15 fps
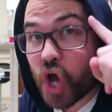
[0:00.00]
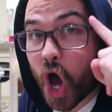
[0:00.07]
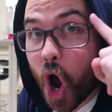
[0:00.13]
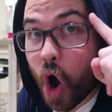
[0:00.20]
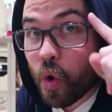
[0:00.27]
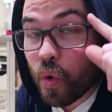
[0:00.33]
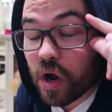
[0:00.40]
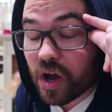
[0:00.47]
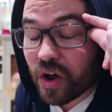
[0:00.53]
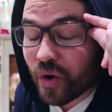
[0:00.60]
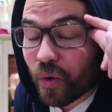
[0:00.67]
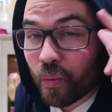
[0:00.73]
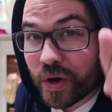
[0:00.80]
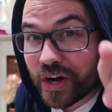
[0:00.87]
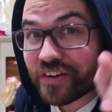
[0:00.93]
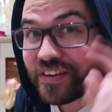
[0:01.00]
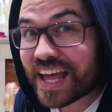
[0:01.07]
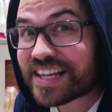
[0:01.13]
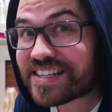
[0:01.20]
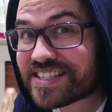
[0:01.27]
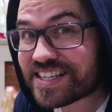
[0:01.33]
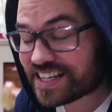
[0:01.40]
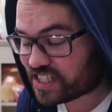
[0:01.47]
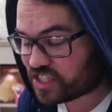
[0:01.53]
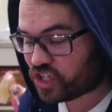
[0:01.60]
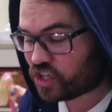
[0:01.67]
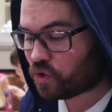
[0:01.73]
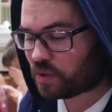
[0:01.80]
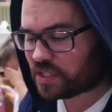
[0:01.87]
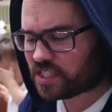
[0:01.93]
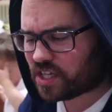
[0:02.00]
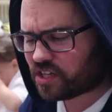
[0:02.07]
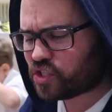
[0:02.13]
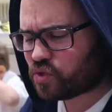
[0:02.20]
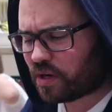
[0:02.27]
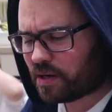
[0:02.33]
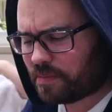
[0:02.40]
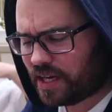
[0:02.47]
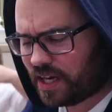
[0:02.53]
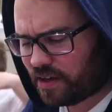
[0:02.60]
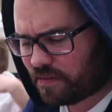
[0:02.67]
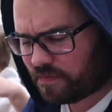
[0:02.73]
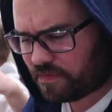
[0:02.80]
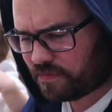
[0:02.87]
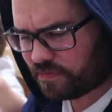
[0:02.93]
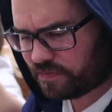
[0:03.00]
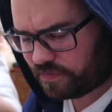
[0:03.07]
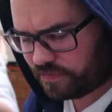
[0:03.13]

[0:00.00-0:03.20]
know, we are dancing to, what song do you want, Emilia?